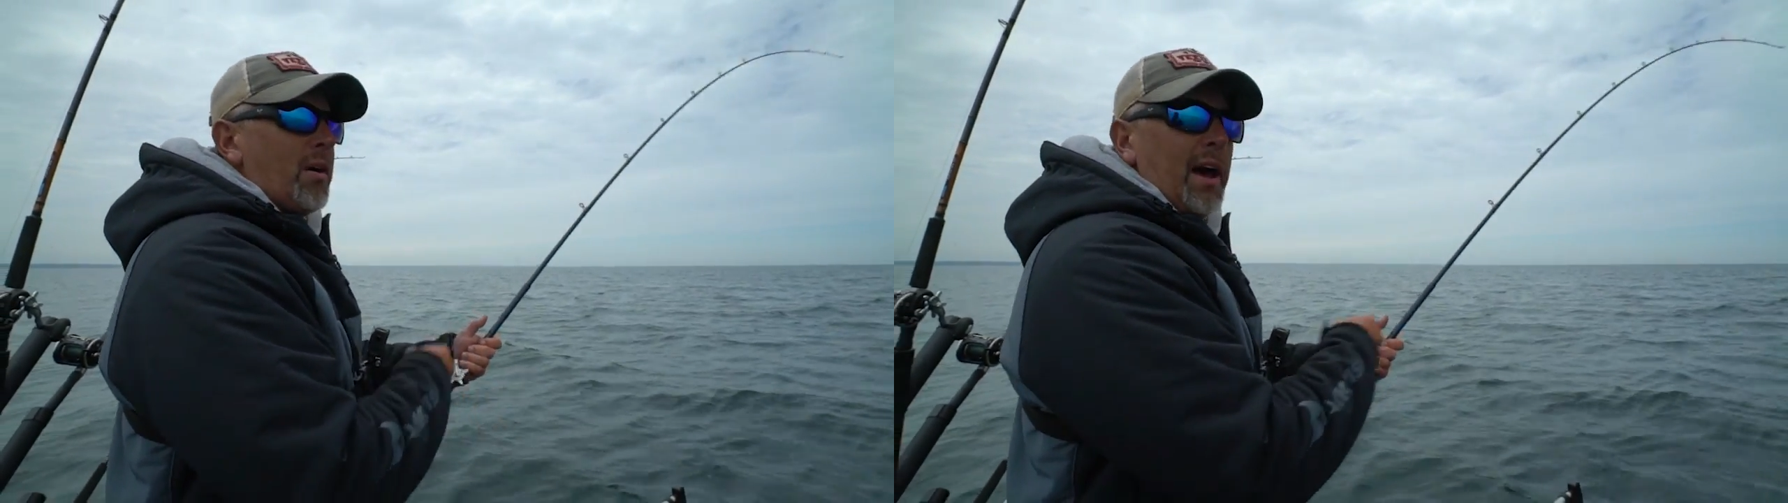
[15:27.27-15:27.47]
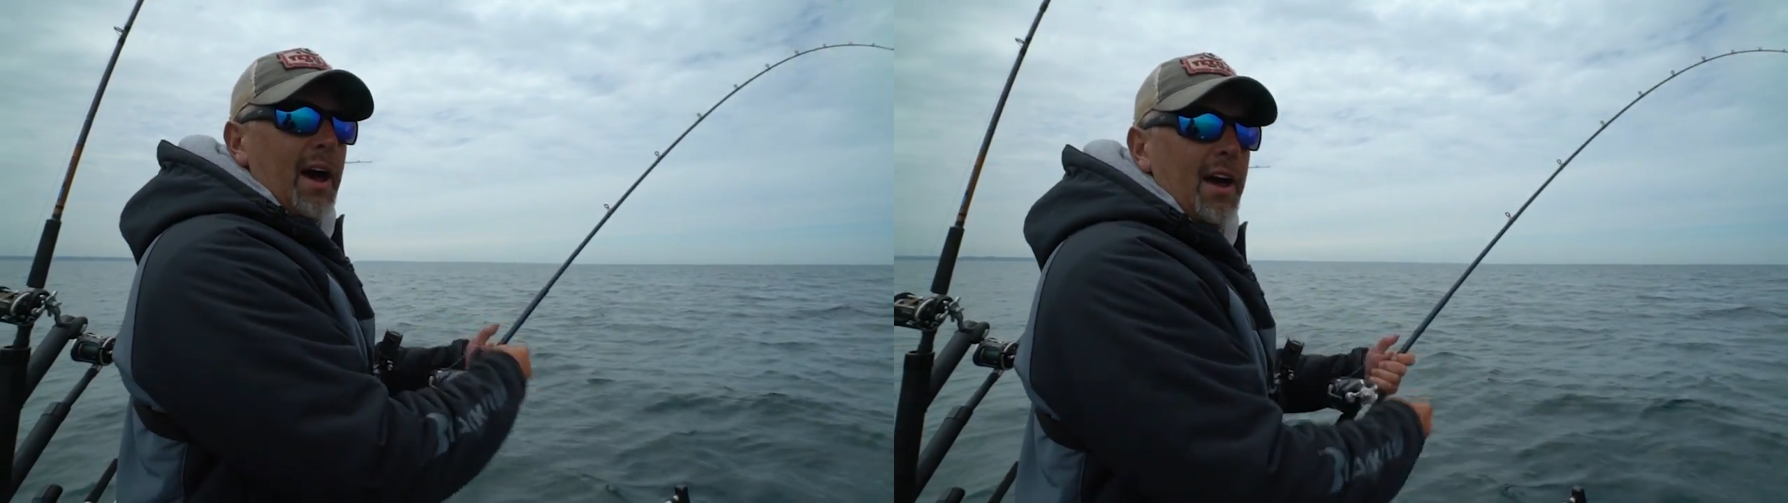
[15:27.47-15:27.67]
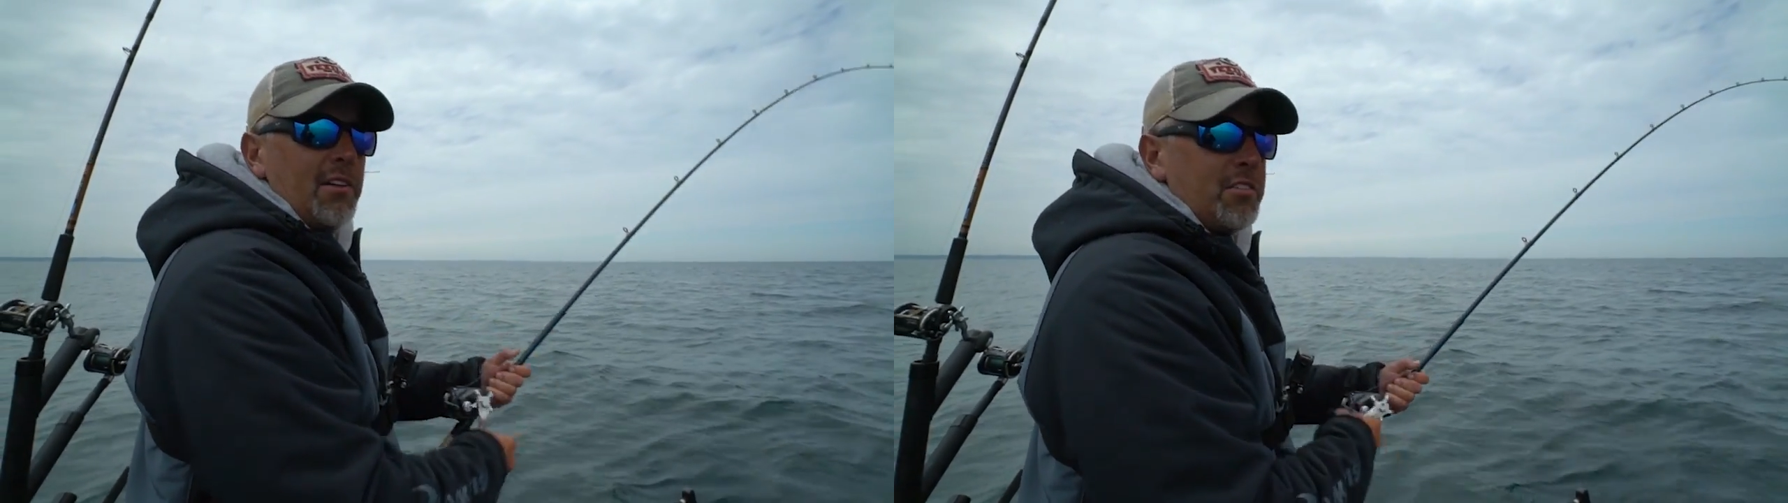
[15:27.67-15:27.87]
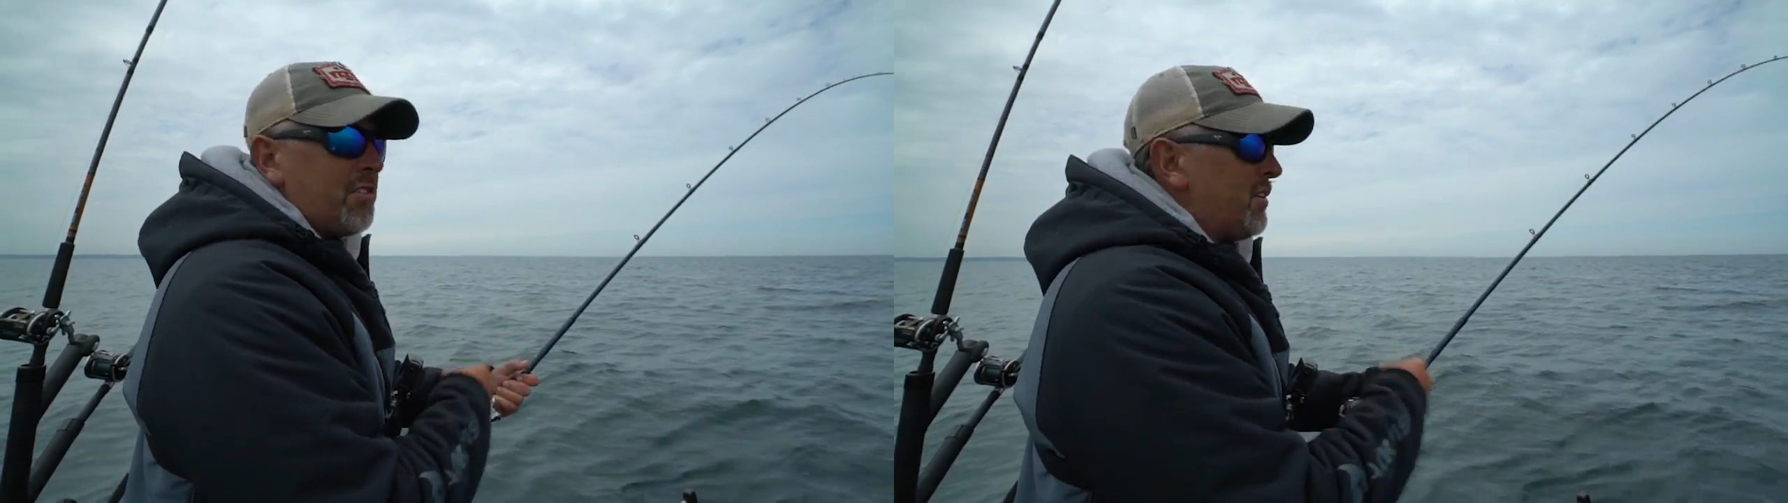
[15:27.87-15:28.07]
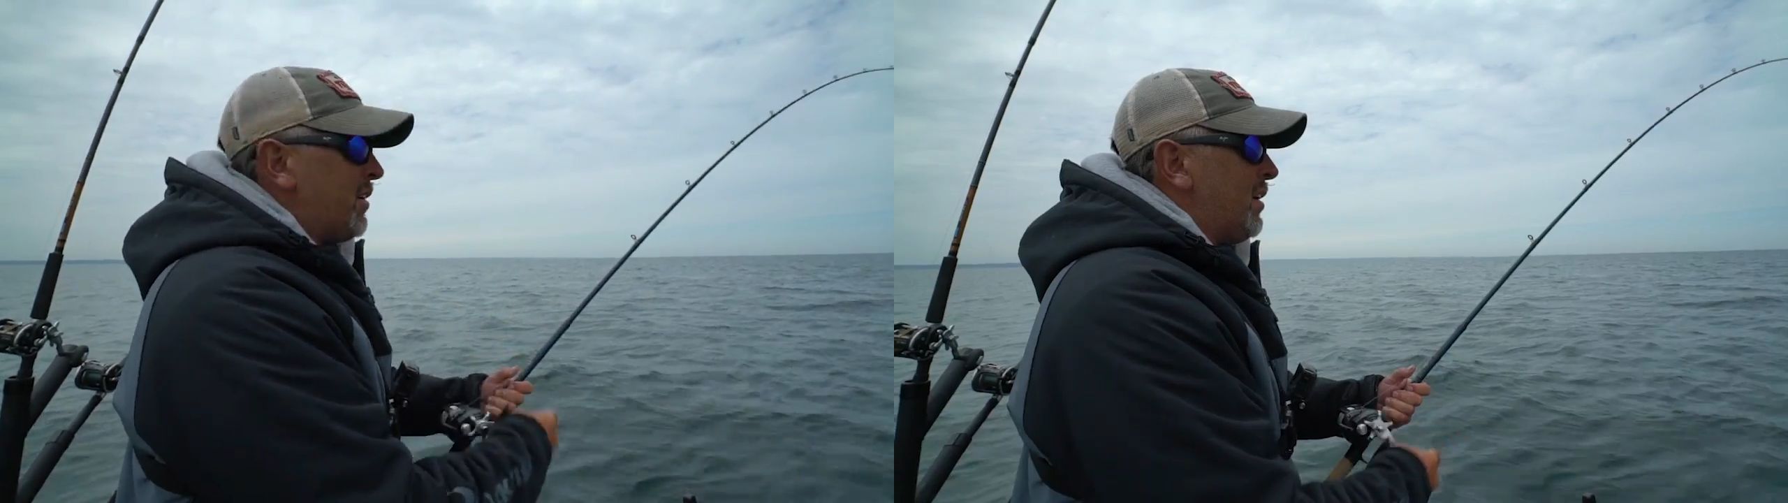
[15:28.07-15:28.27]
guys.
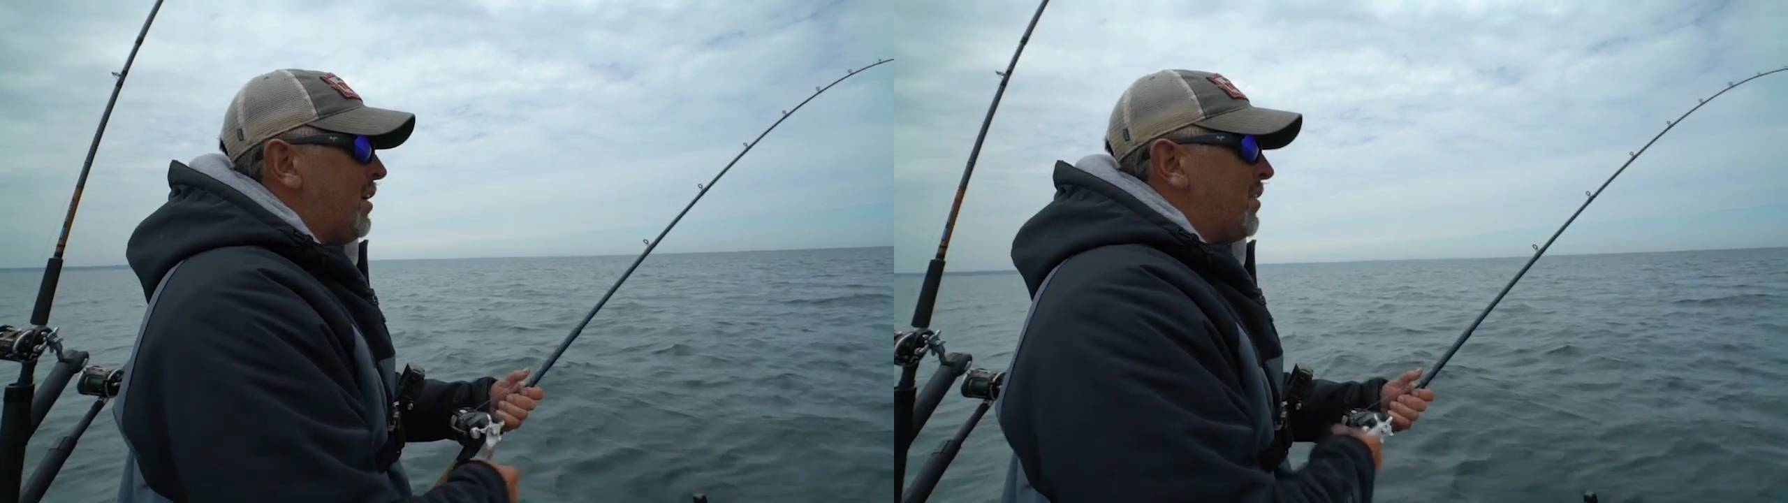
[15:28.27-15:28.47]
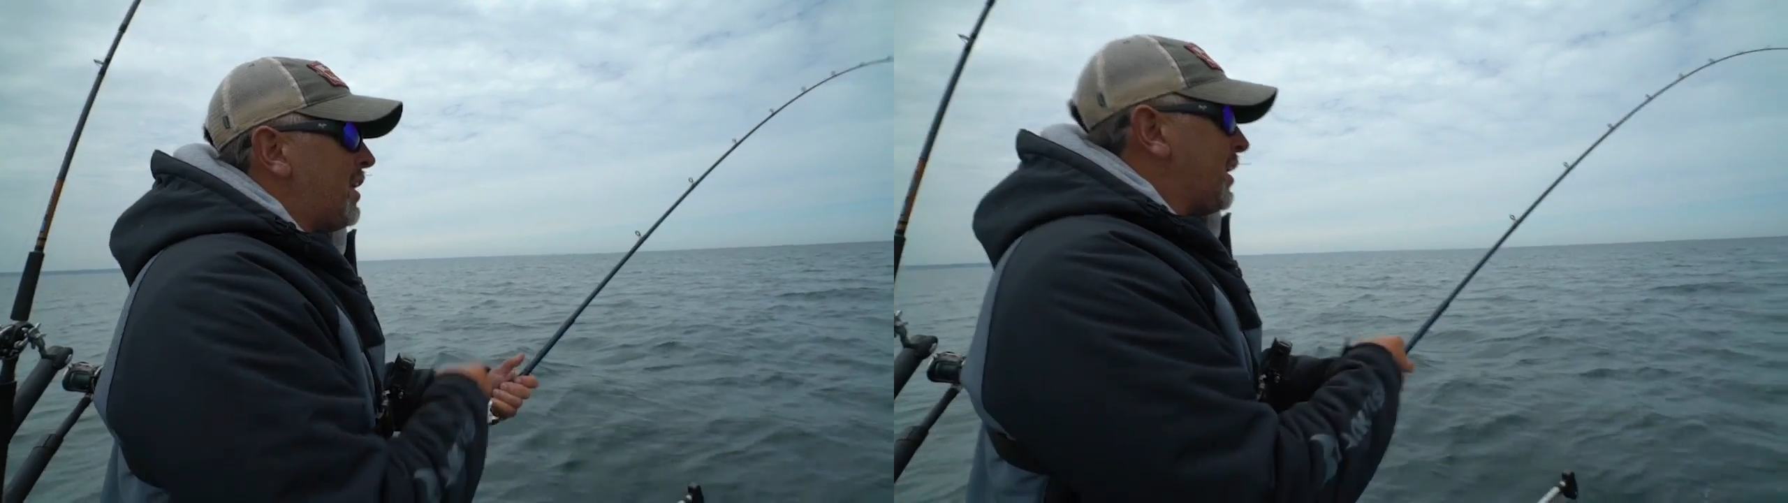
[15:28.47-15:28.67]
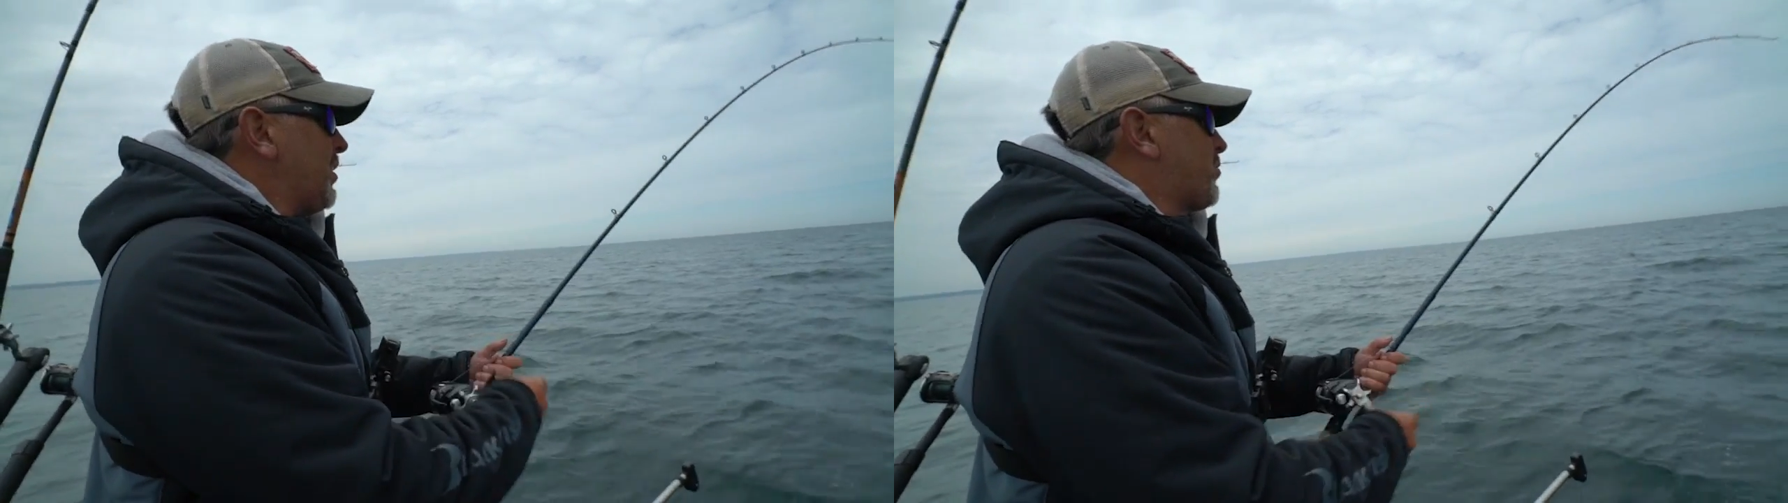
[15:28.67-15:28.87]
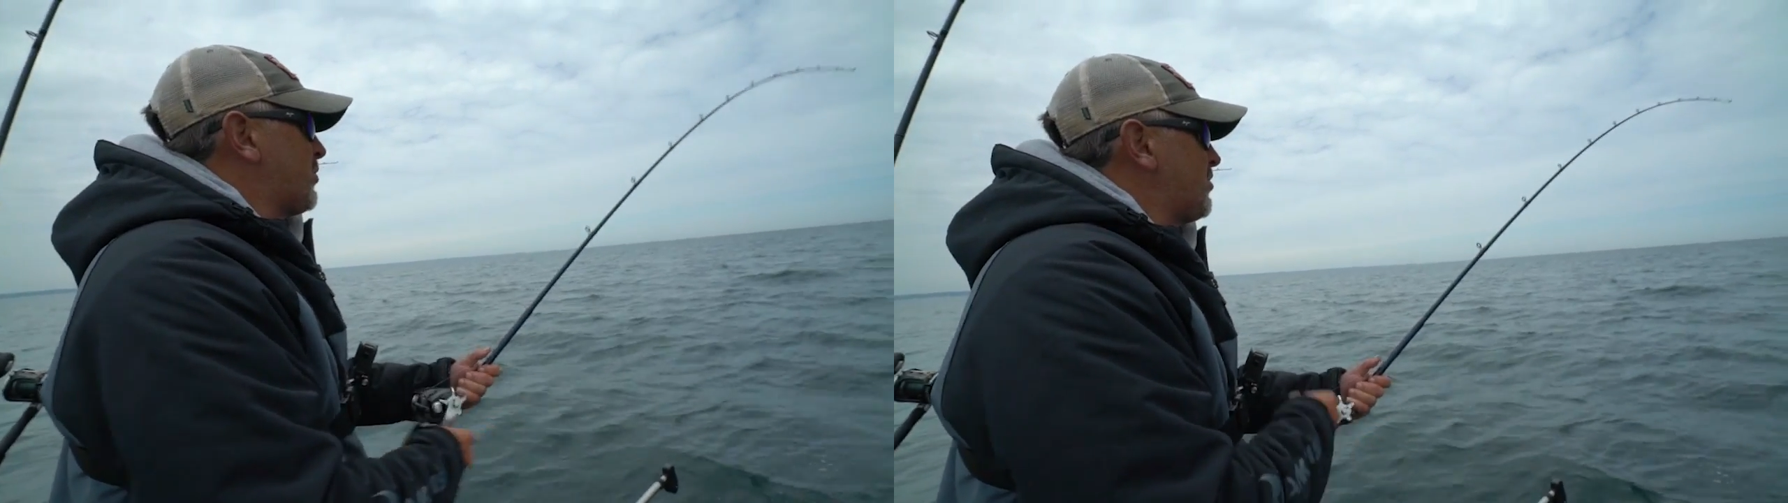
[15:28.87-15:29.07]
Thing is, we're